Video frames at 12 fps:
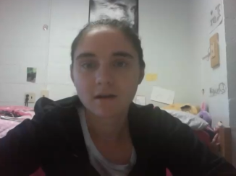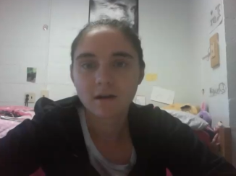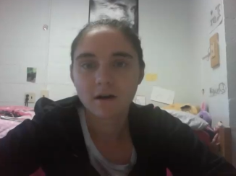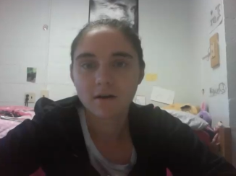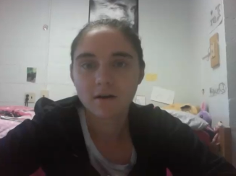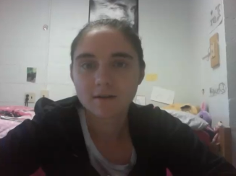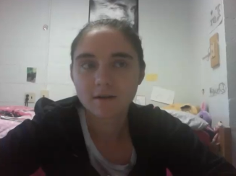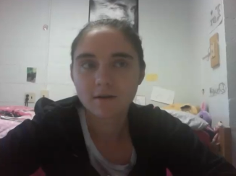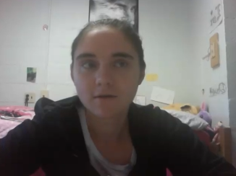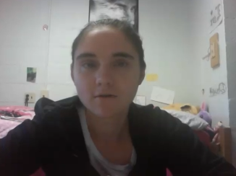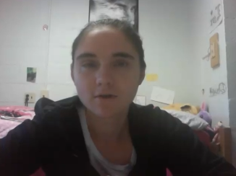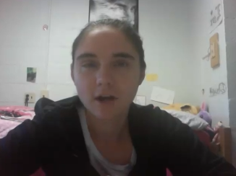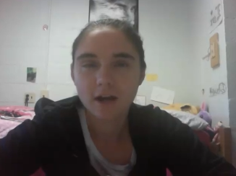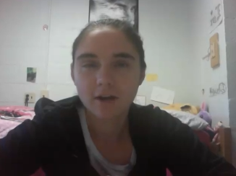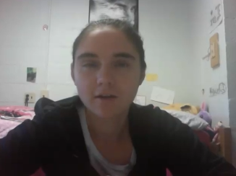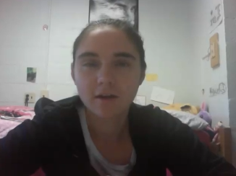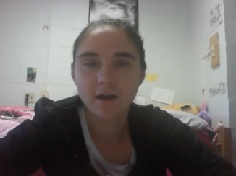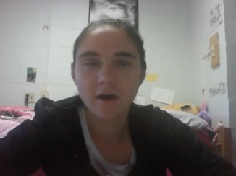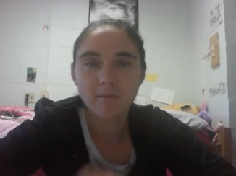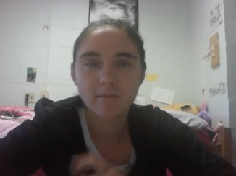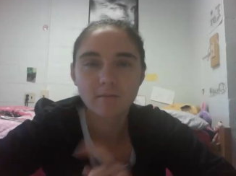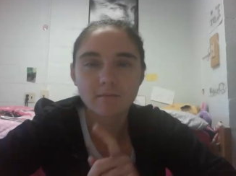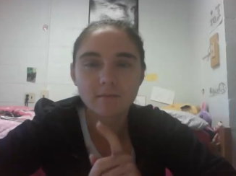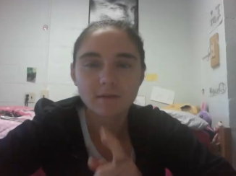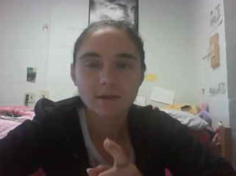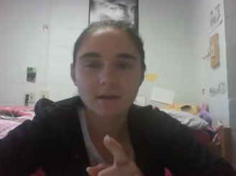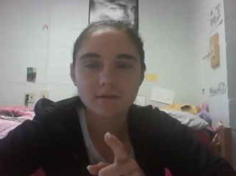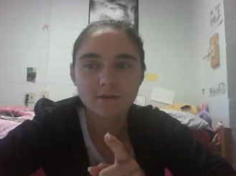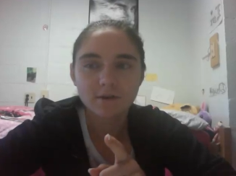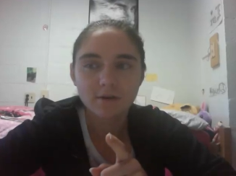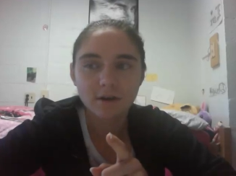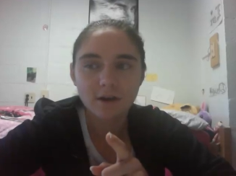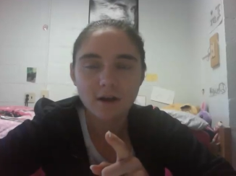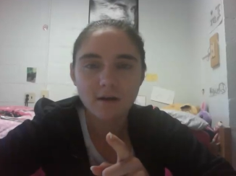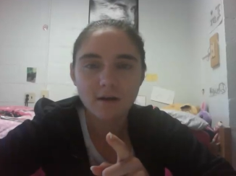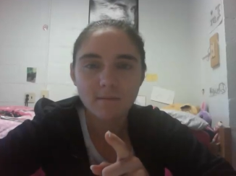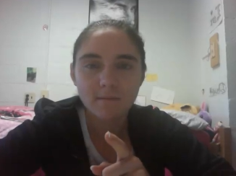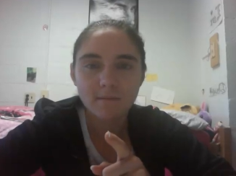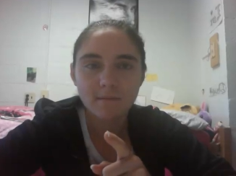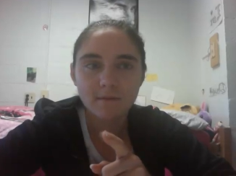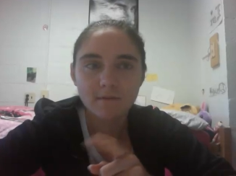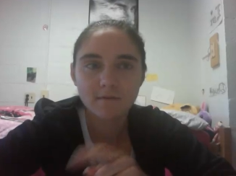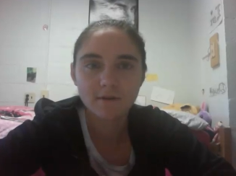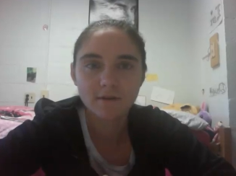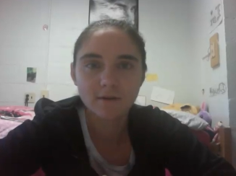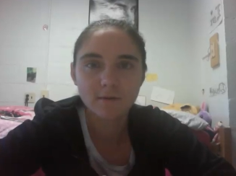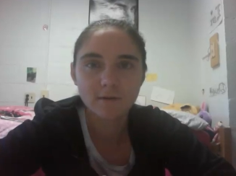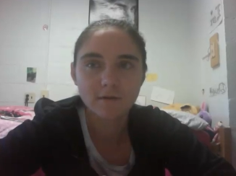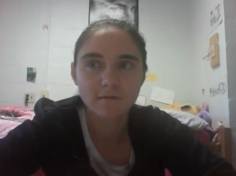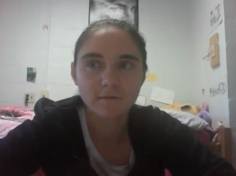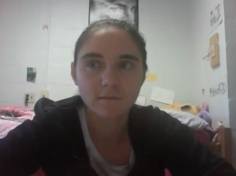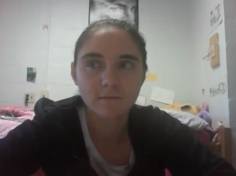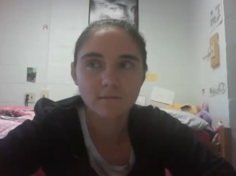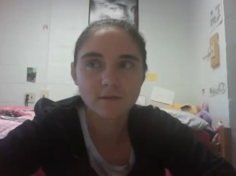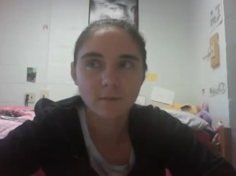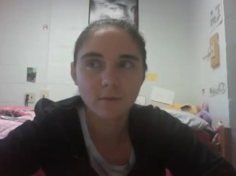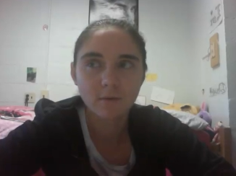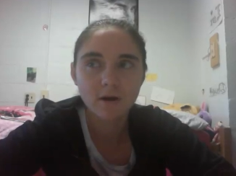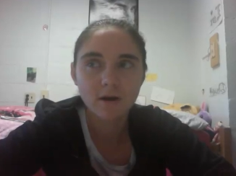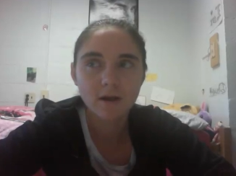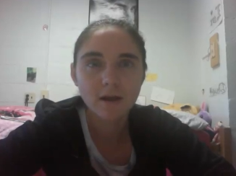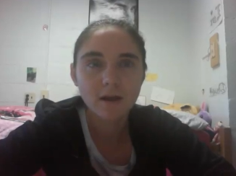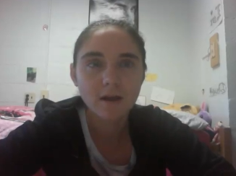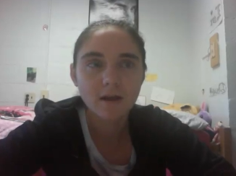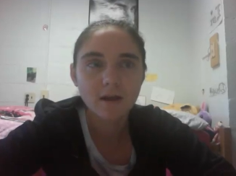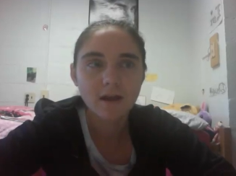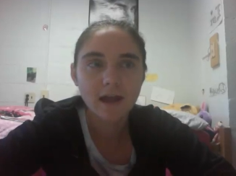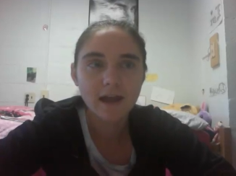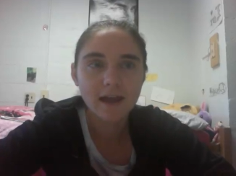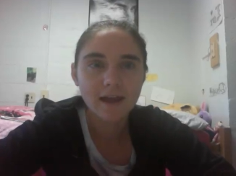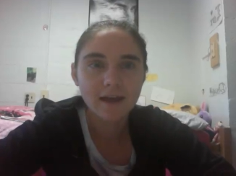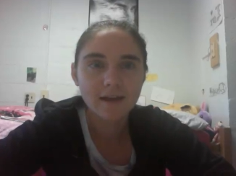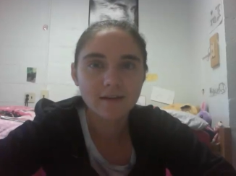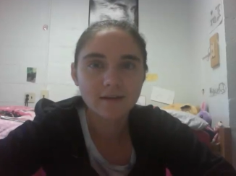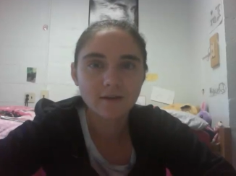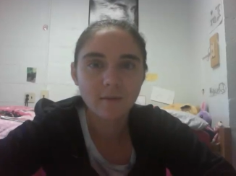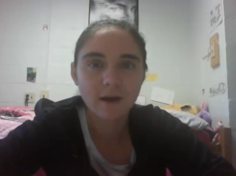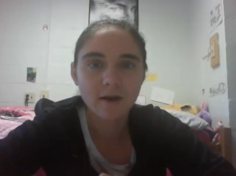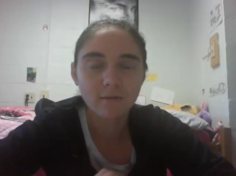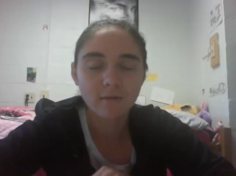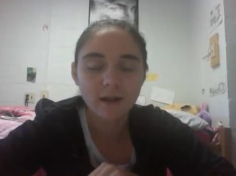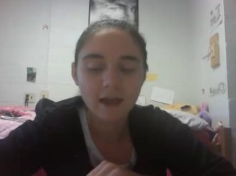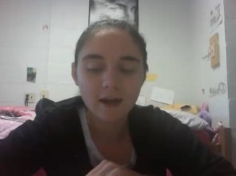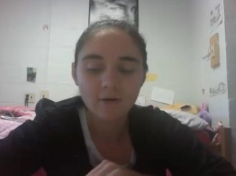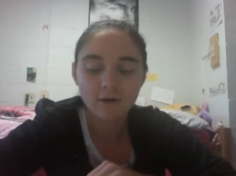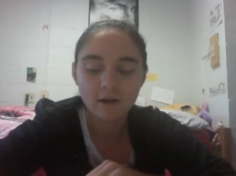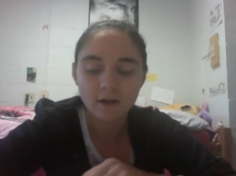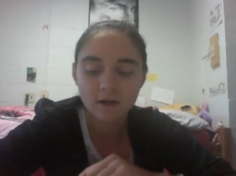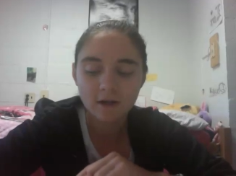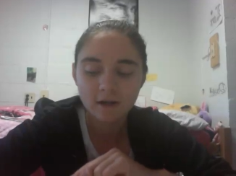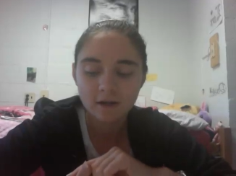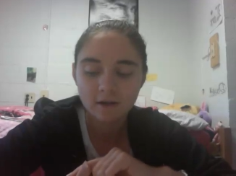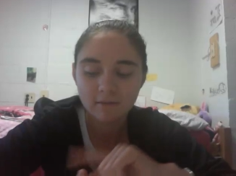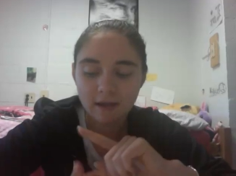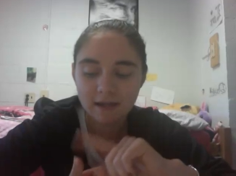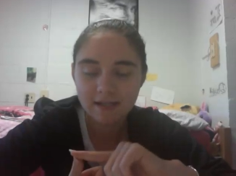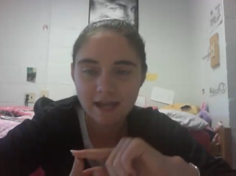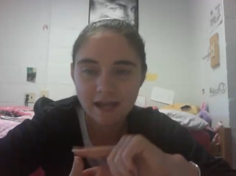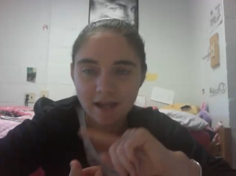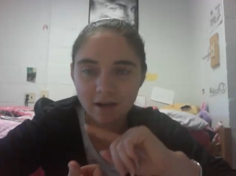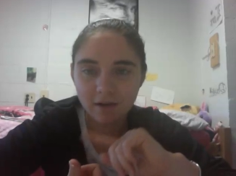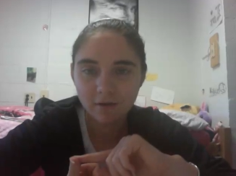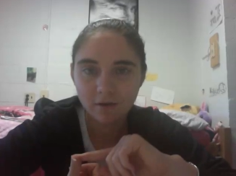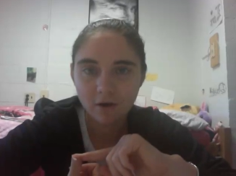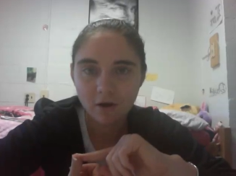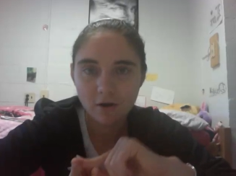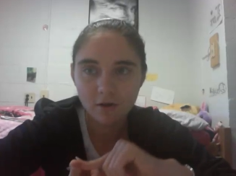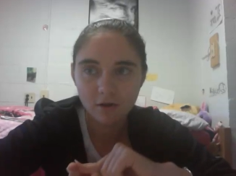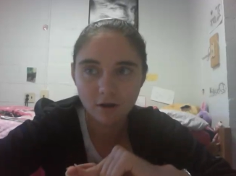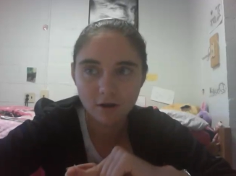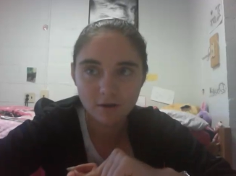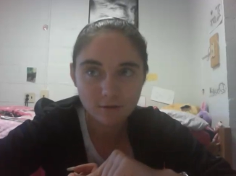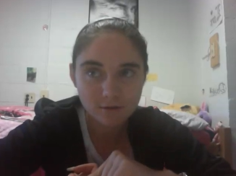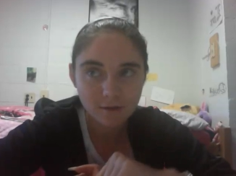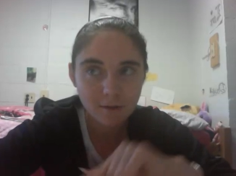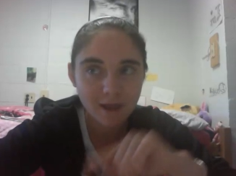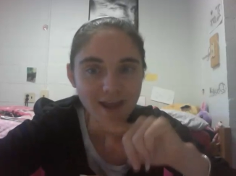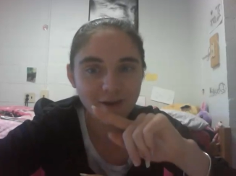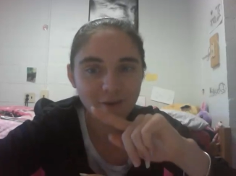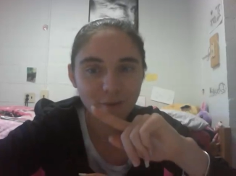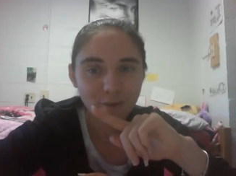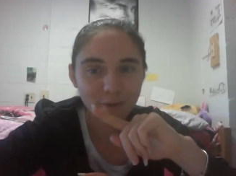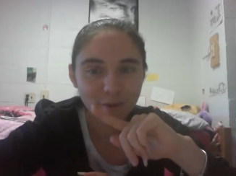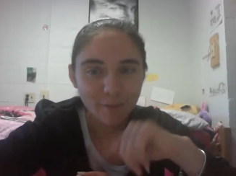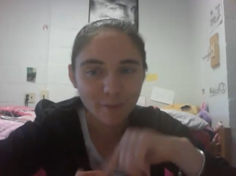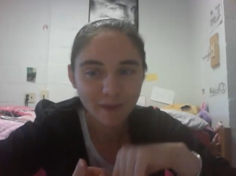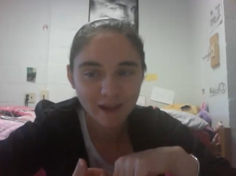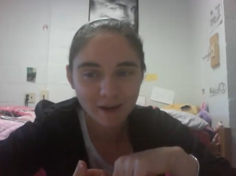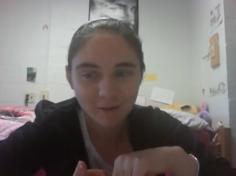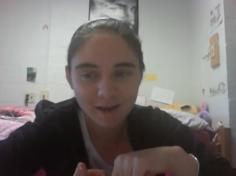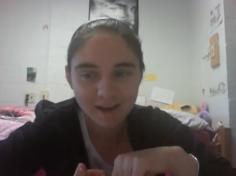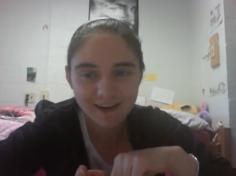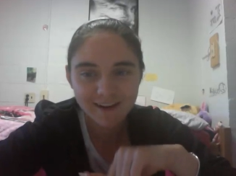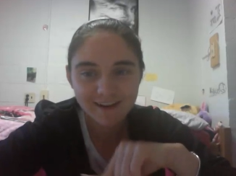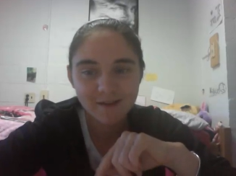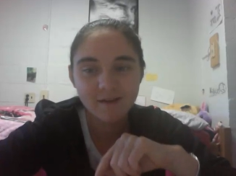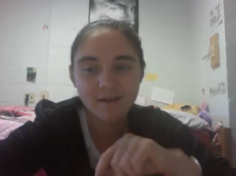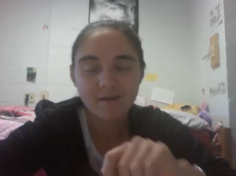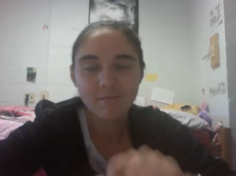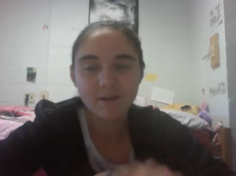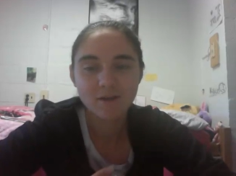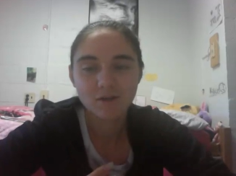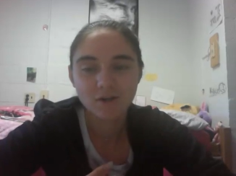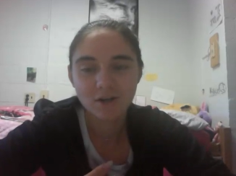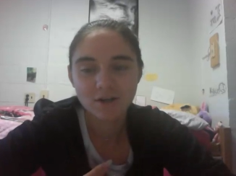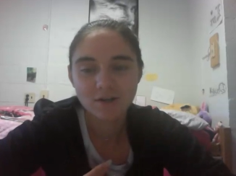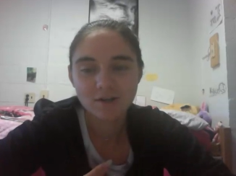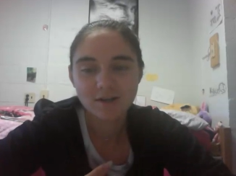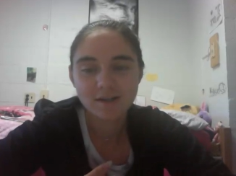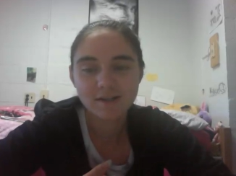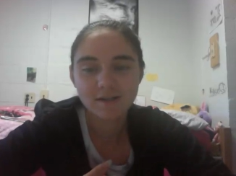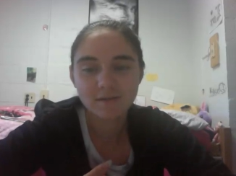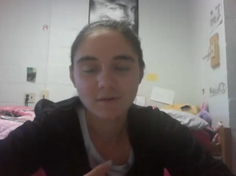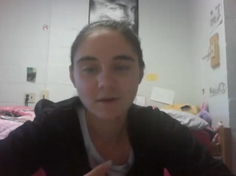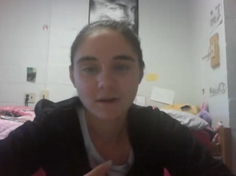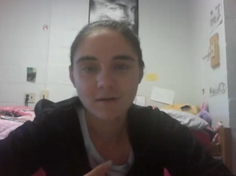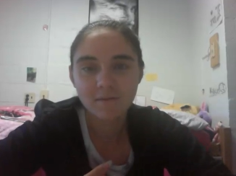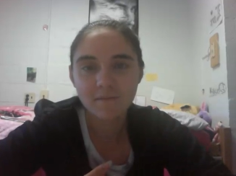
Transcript: also try to look up livestrong.com for a little bit of support. And no matter what category you're in, maintain losing weight or gaining weight, make sure you're exercising, okay?